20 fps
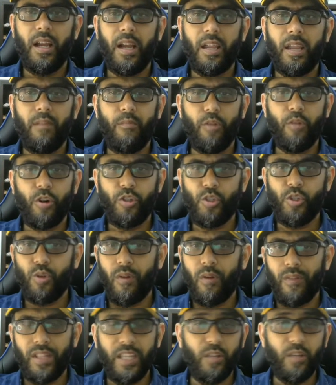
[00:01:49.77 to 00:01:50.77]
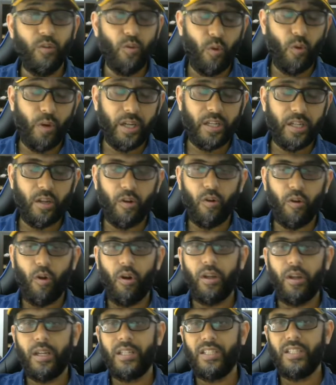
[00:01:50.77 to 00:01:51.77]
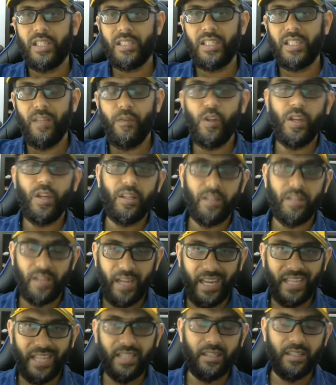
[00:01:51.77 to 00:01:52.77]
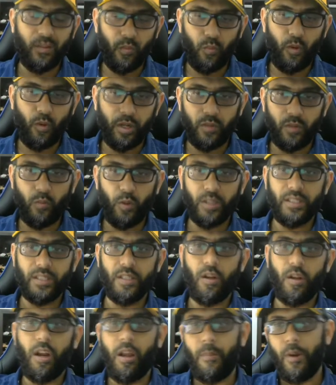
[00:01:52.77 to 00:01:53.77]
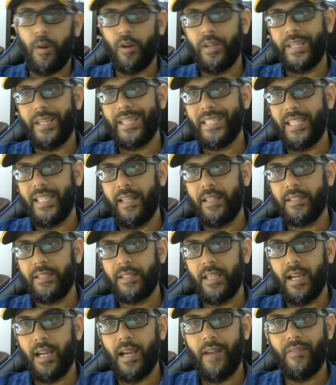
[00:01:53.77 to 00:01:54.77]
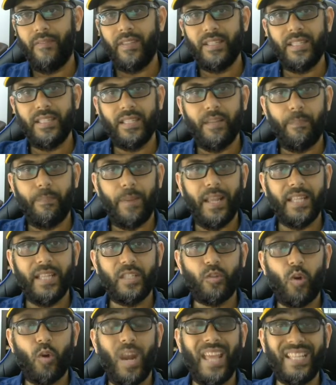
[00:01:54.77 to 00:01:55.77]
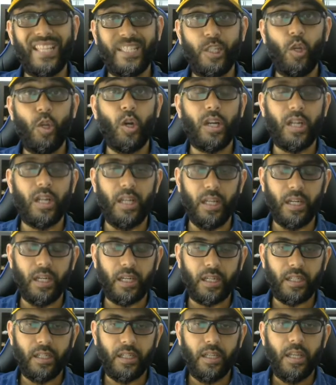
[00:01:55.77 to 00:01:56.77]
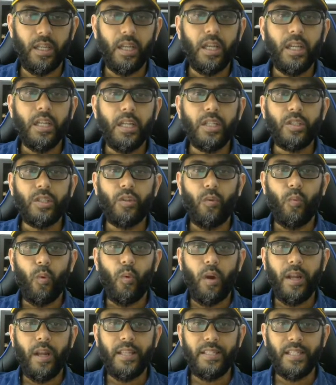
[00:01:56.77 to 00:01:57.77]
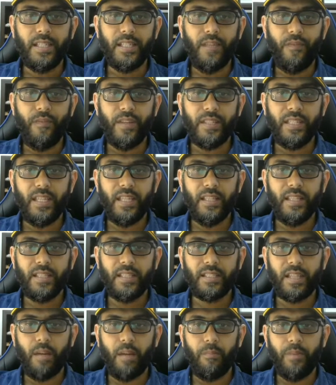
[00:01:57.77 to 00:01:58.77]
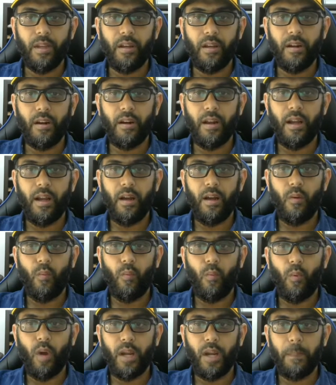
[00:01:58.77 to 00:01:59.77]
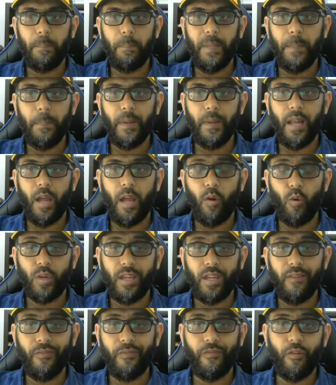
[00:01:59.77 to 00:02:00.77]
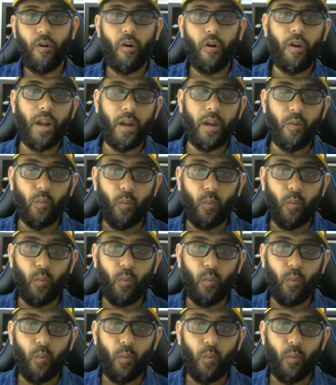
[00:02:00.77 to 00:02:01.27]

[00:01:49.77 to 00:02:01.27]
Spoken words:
I'm not sure whether you know it or not. Just give you a hint what's it all about. See this. This is a place called SEO Clerk. So what is this? If you see this, come here. What people are looking for and